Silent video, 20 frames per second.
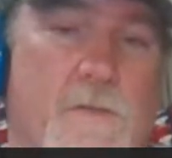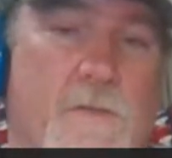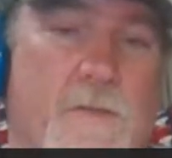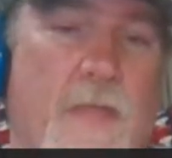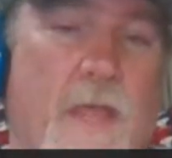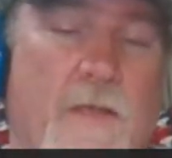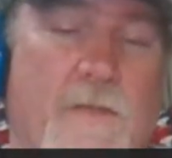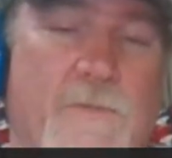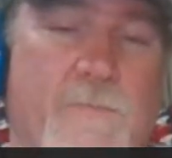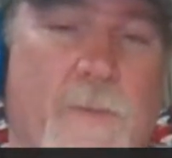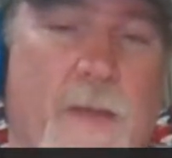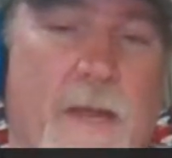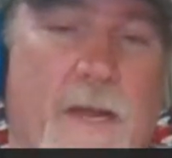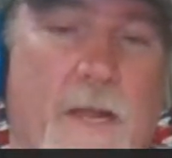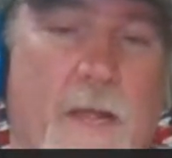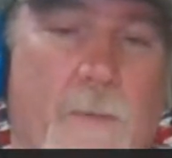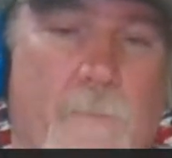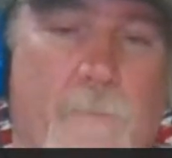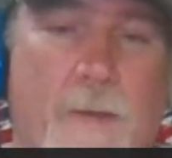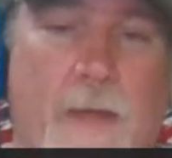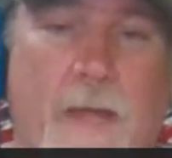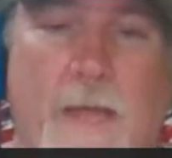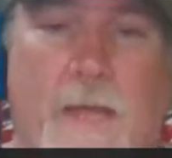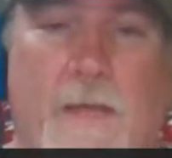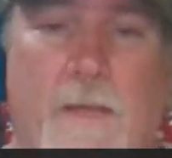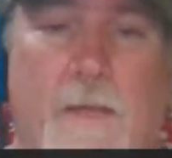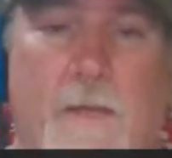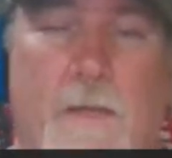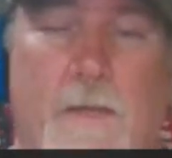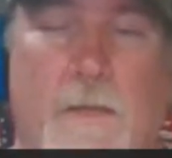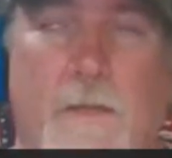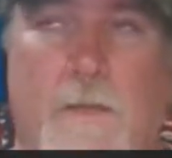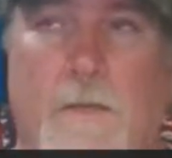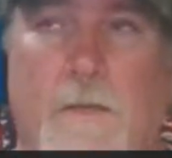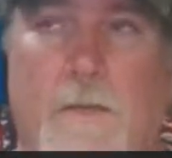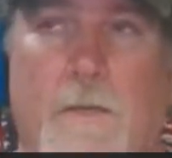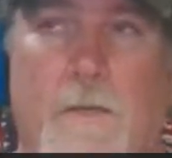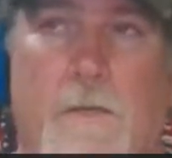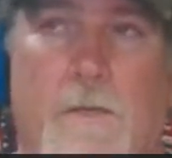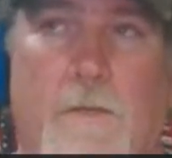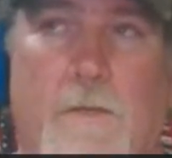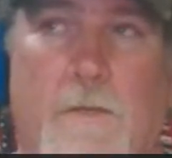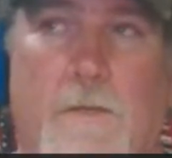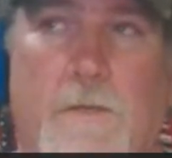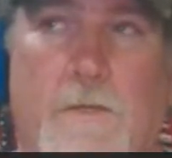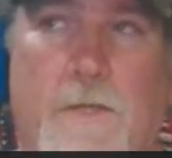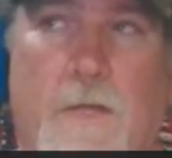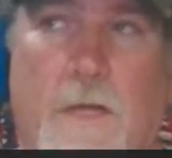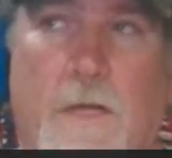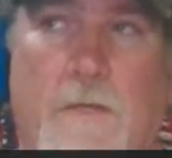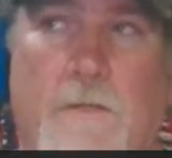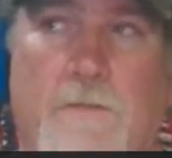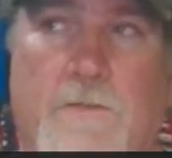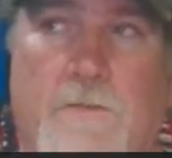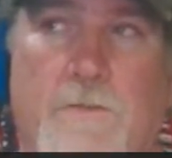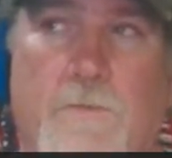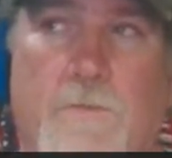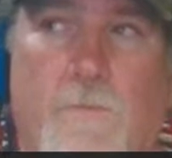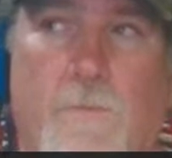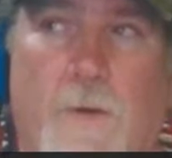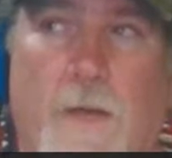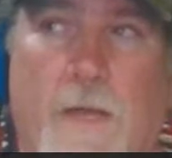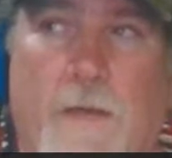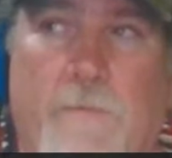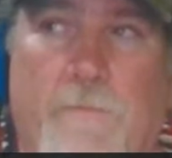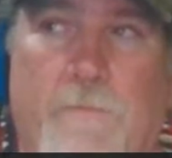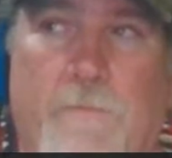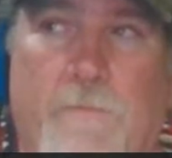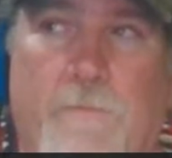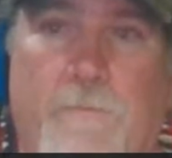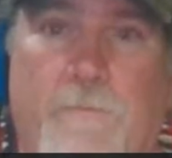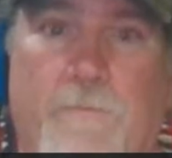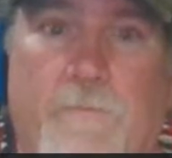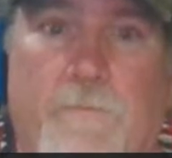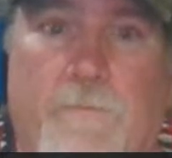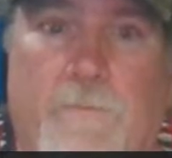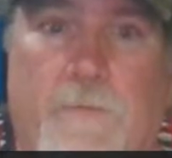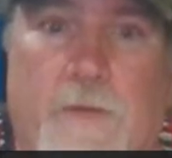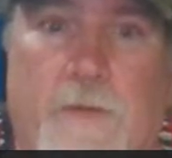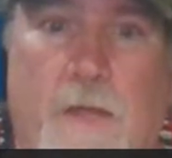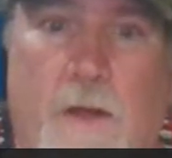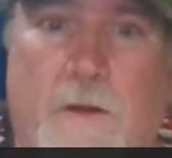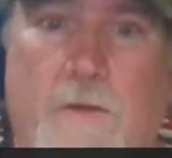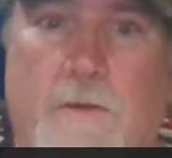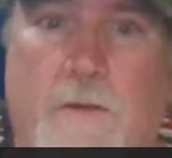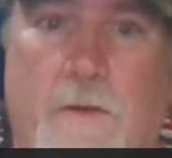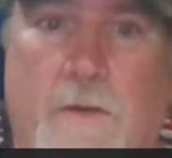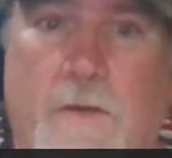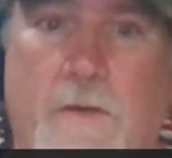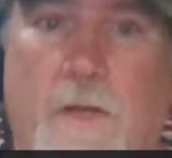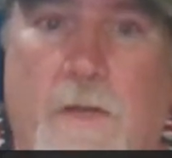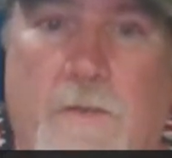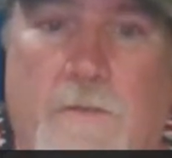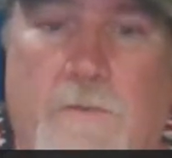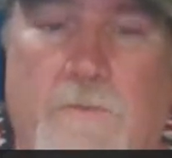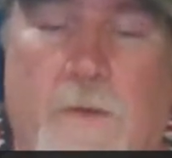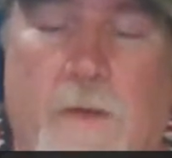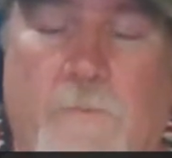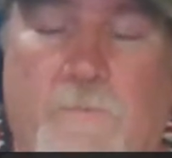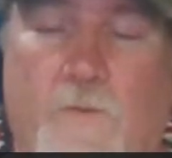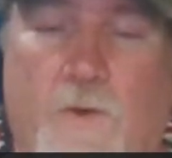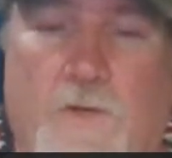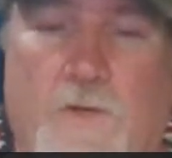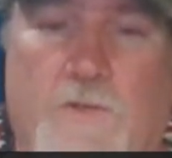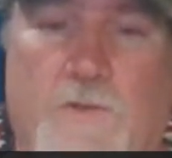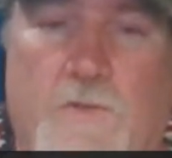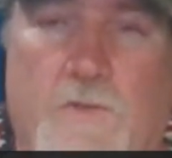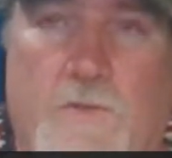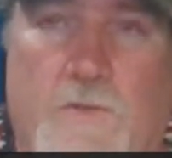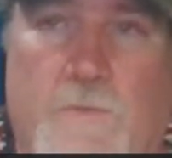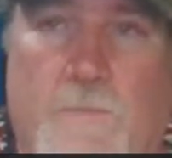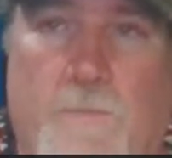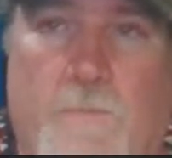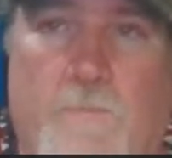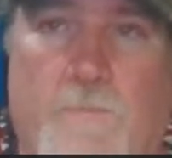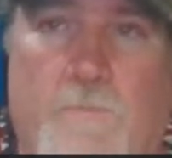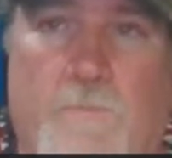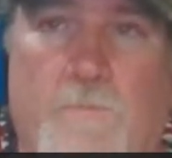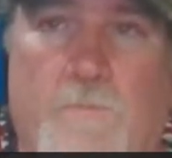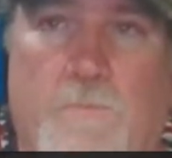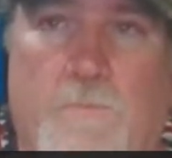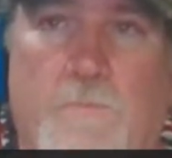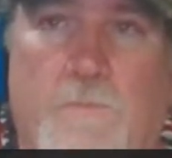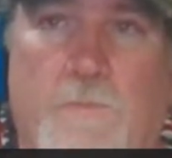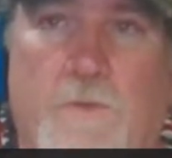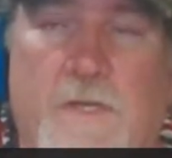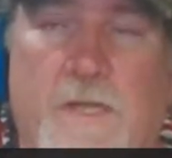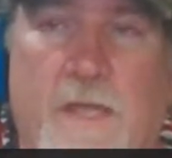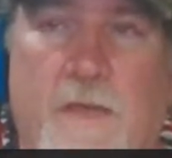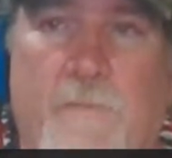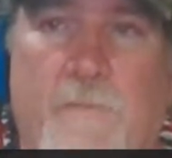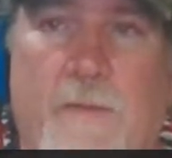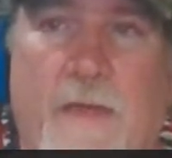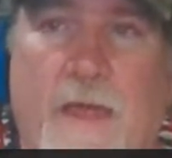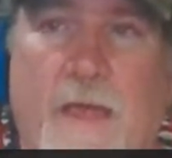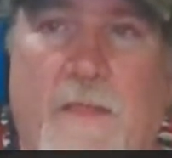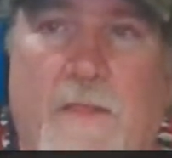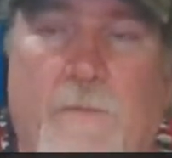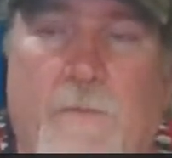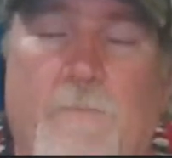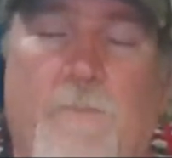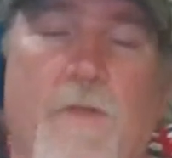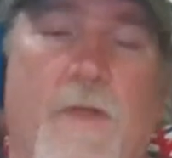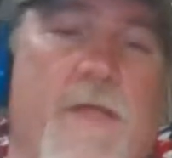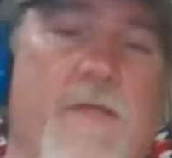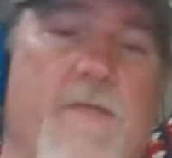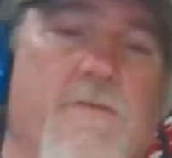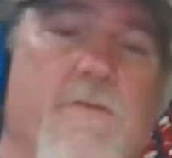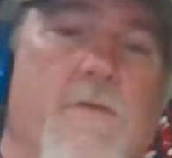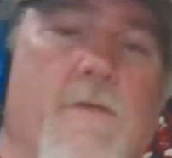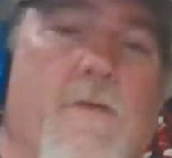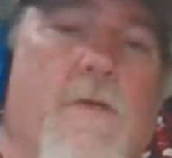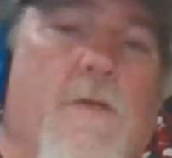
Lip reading: that was made up by Doug's wife, character Doug's wife, which is Tim Allen plays.